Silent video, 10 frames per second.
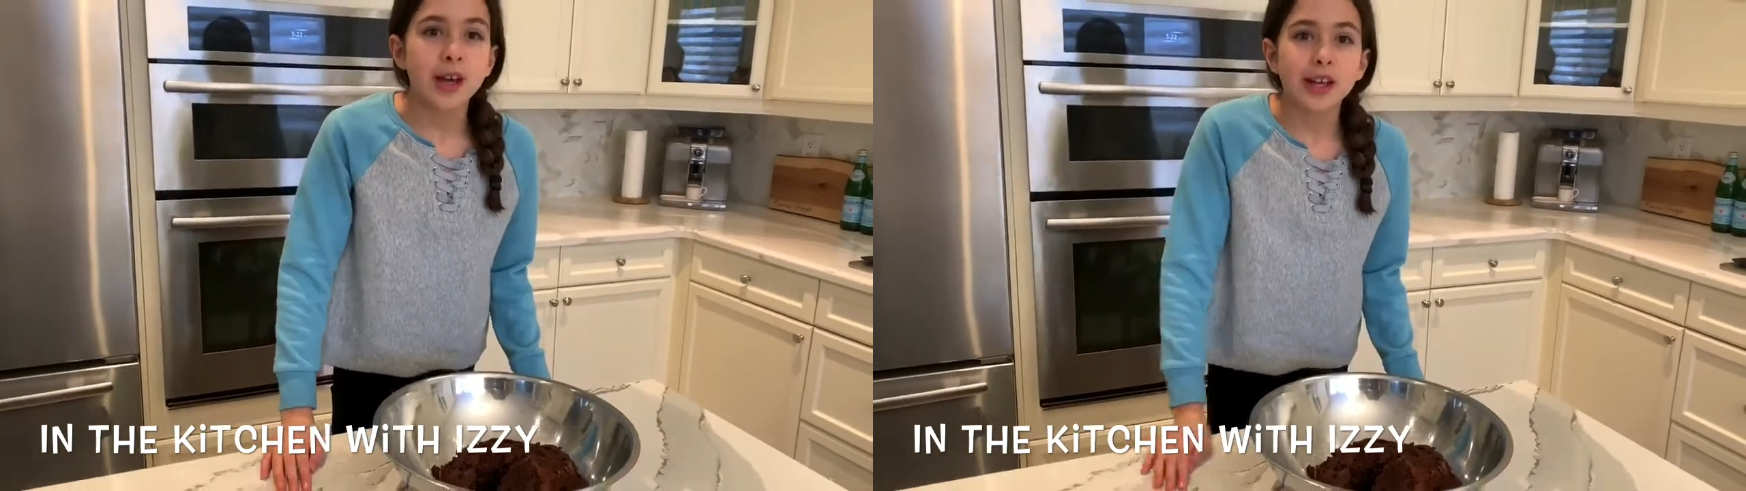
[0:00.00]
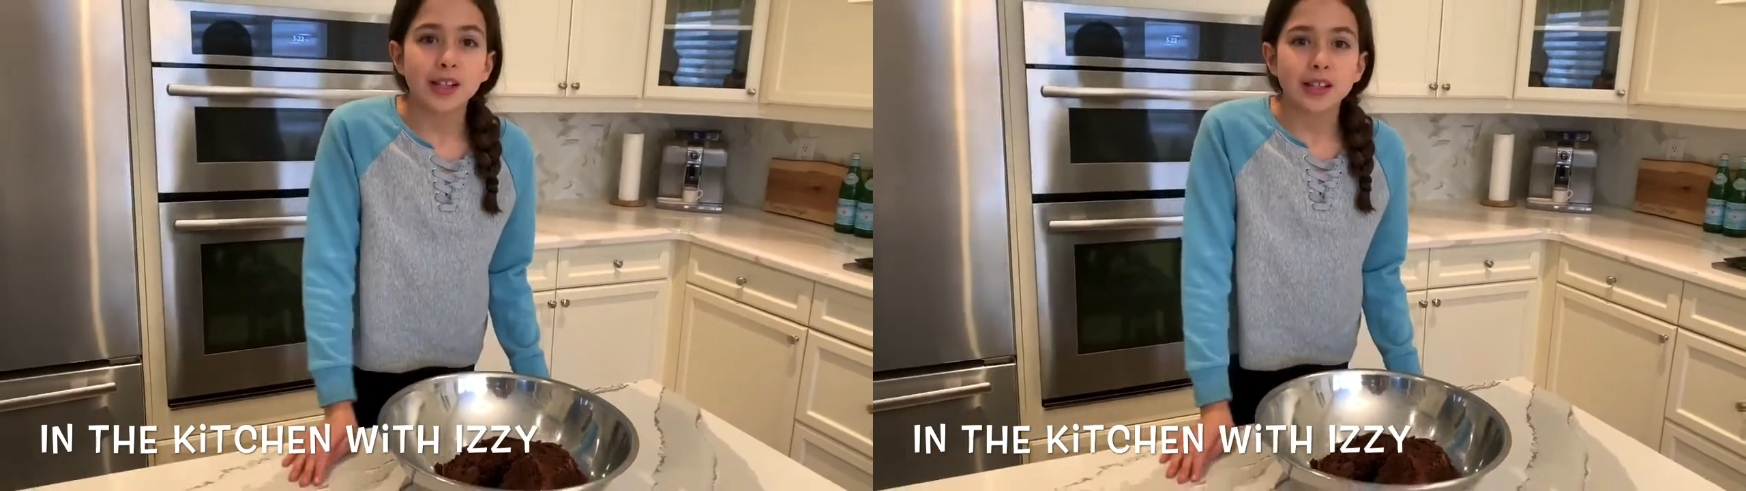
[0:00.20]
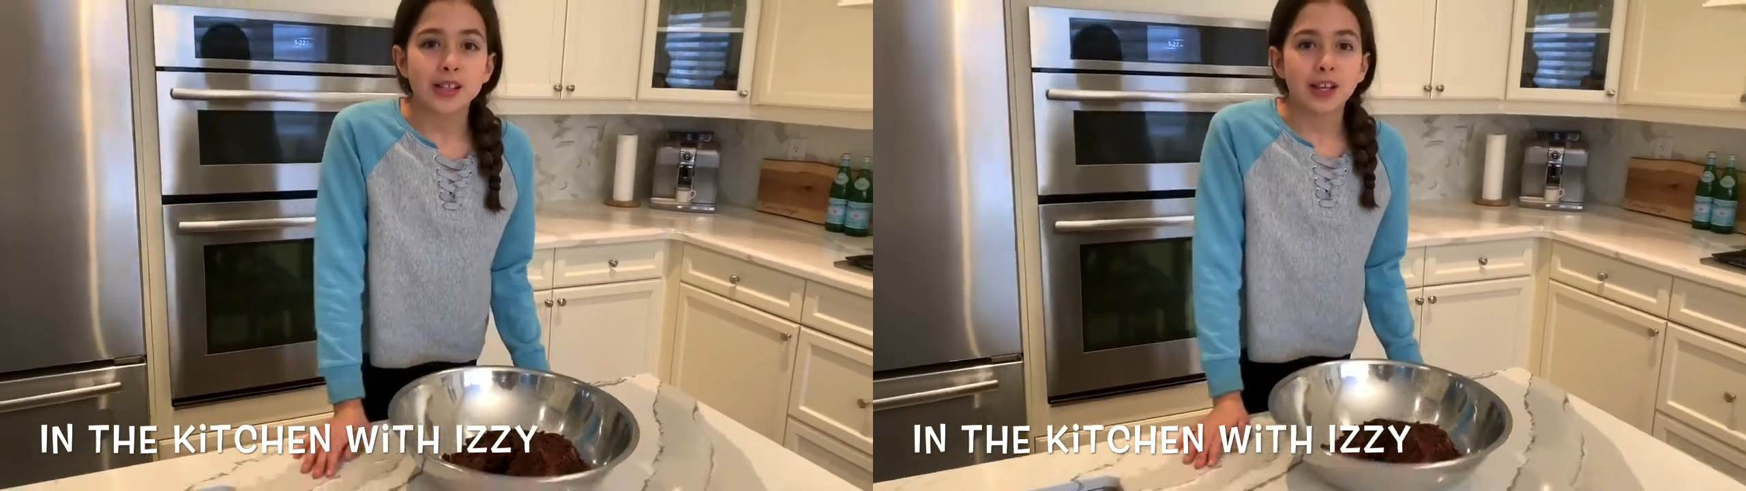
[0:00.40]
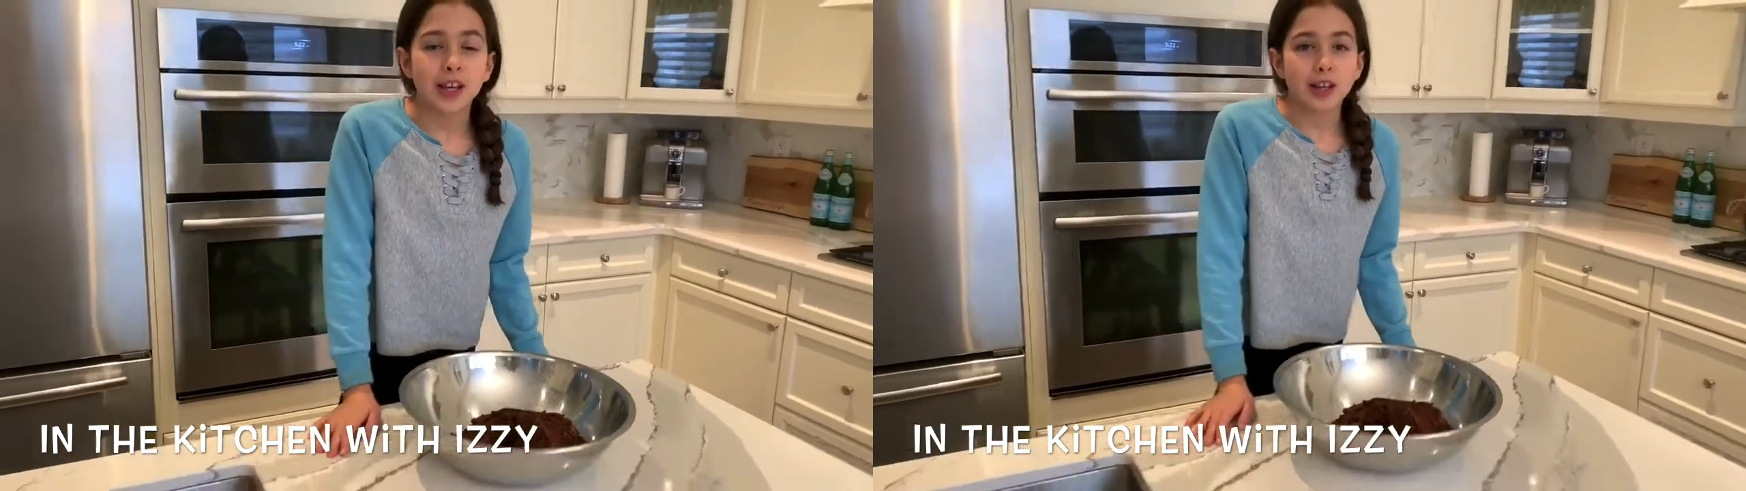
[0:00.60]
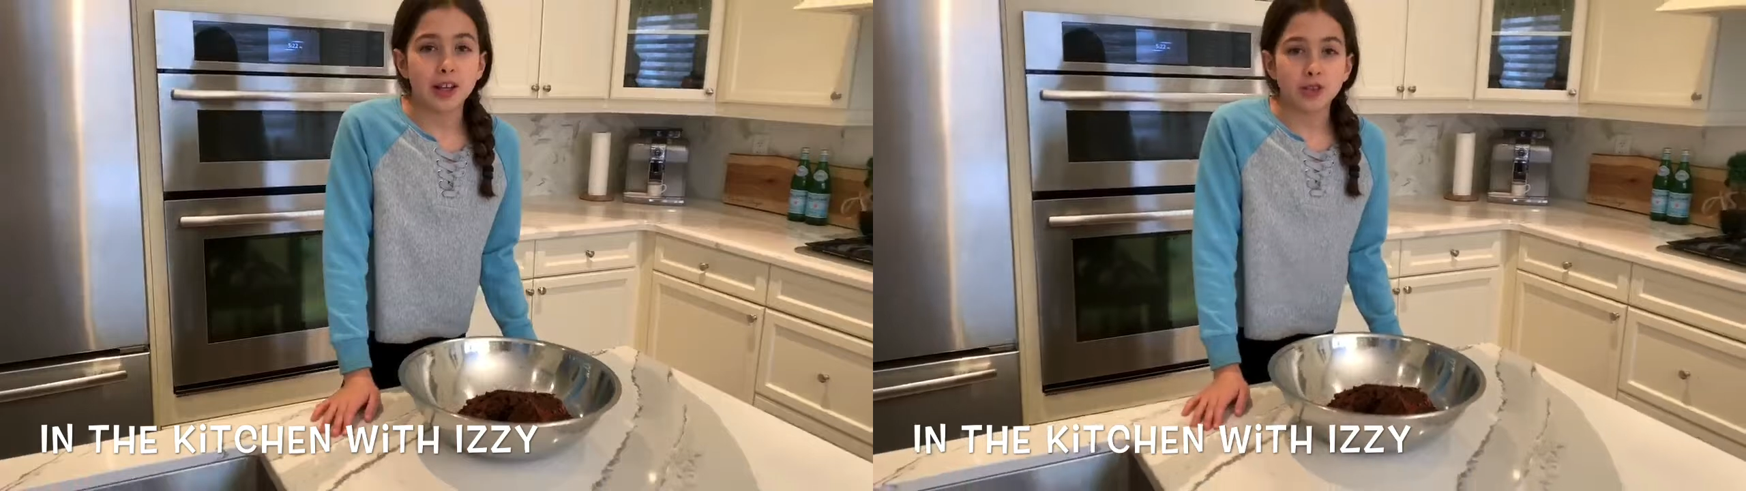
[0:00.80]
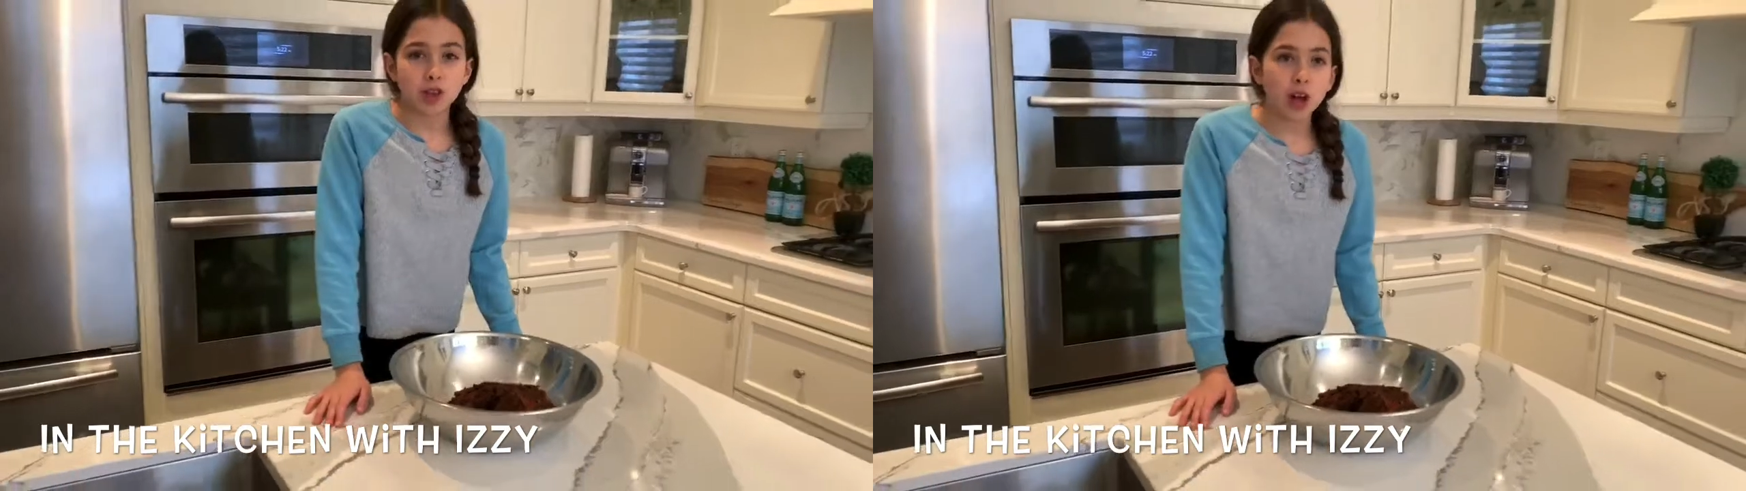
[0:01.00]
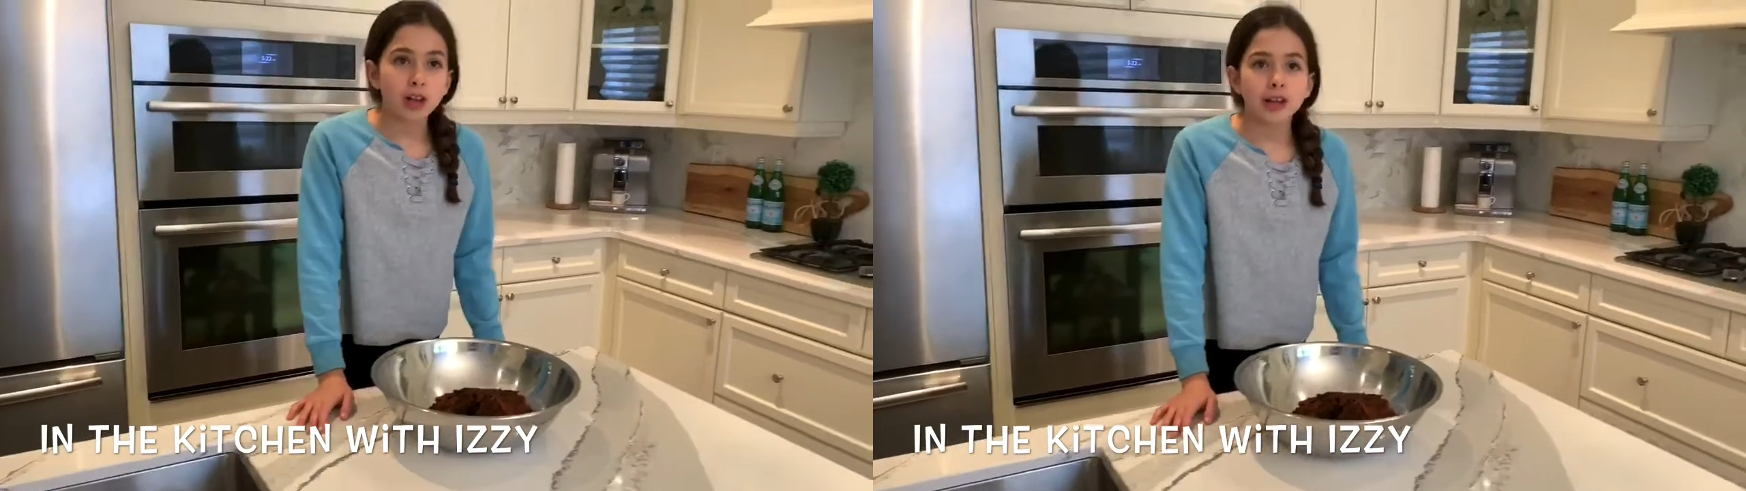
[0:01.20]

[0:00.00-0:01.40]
is taking a chocolate